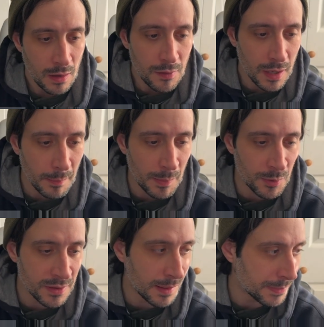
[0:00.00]
come up
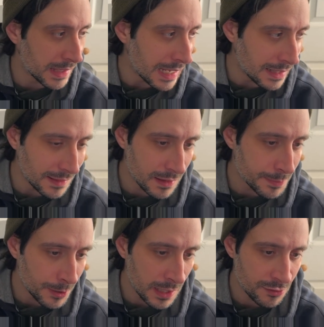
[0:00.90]
with something in this
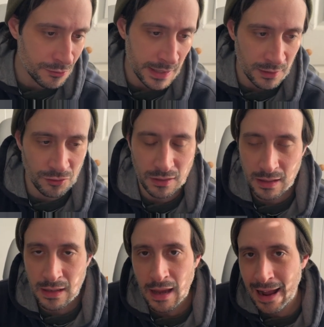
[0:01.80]
price range,
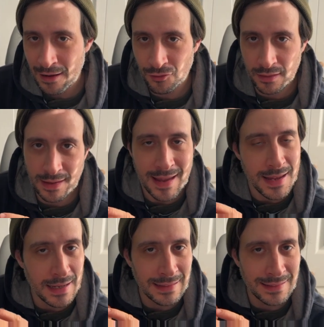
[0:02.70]
and just
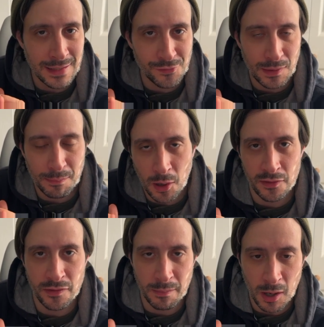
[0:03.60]
hit a different part
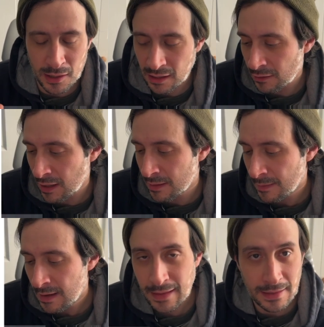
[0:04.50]
of the market, right?
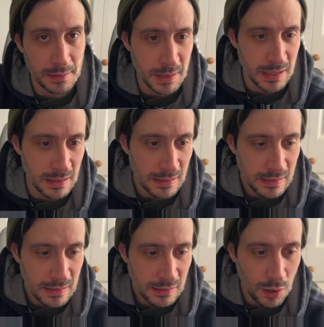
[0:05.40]
That could be
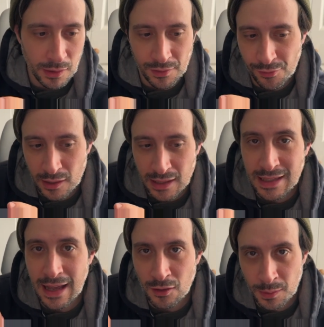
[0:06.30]
going for an
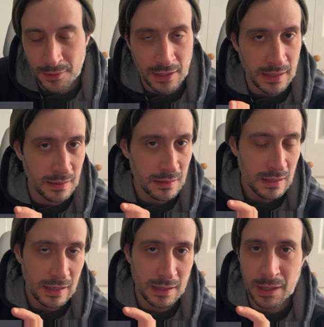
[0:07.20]
engagement ring.
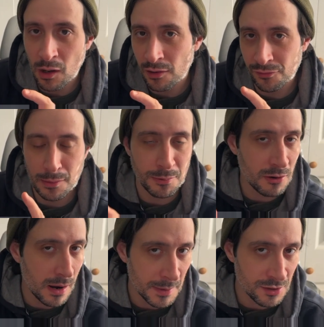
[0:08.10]
It could be going for a
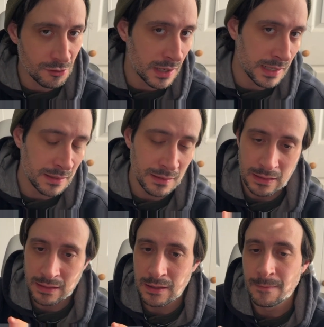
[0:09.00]
promise ring.
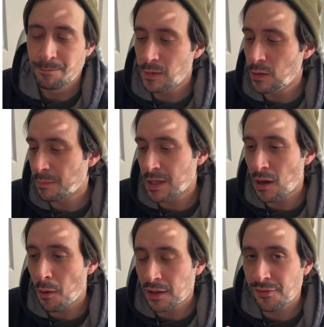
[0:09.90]
You could be
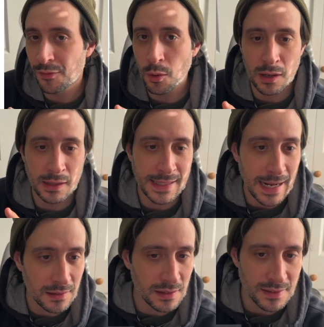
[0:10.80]
going for
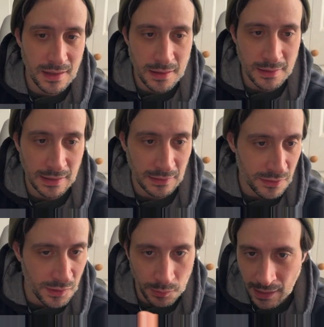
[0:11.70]
necklaces, like
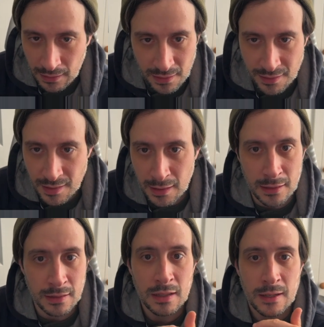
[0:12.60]
there's no necklace
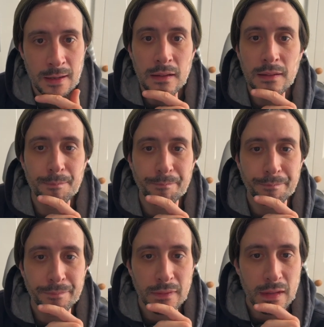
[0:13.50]
here.
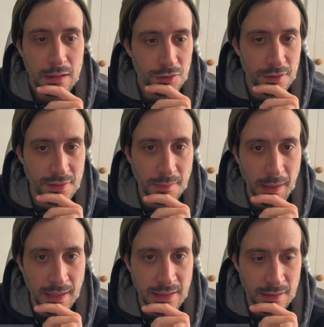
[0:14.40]
Just some
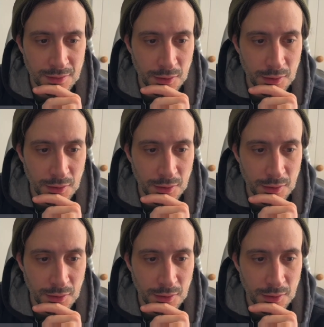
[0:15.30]
ideas,